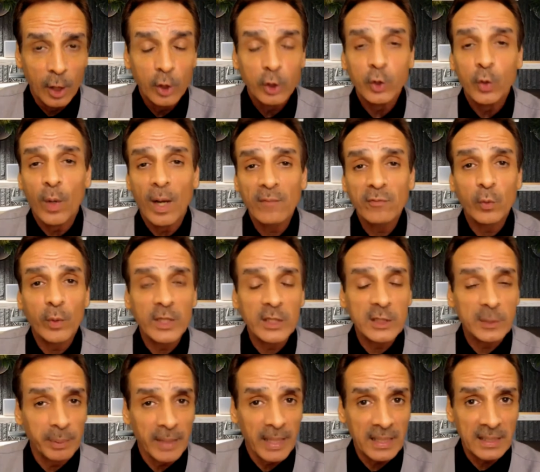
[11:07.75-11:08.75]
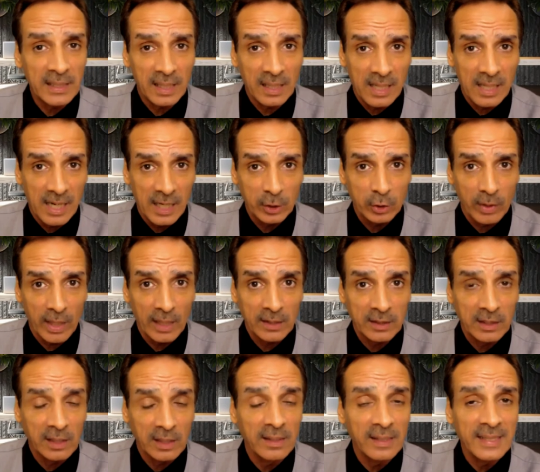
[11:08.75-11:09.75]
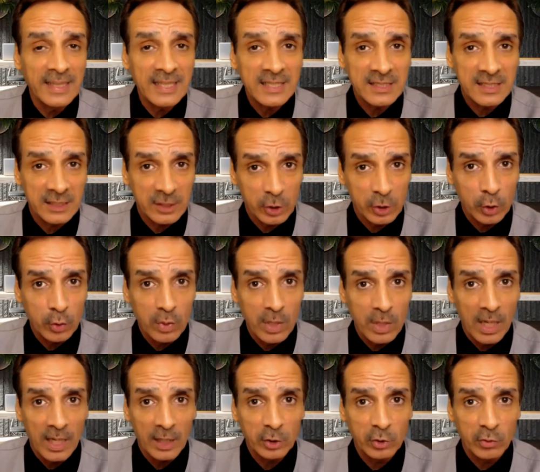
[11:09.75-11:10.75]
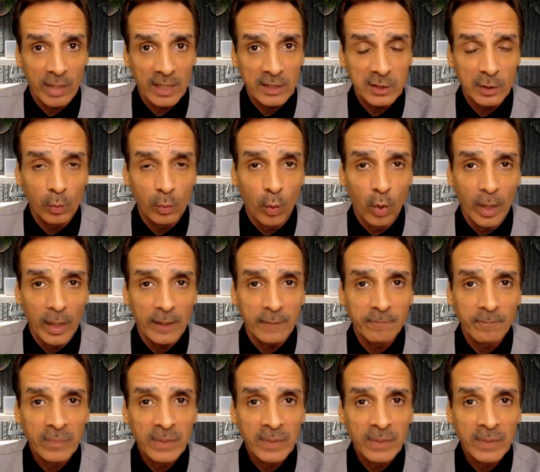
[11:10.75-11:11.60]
You have to explain the contract. The lease is two contracts in one.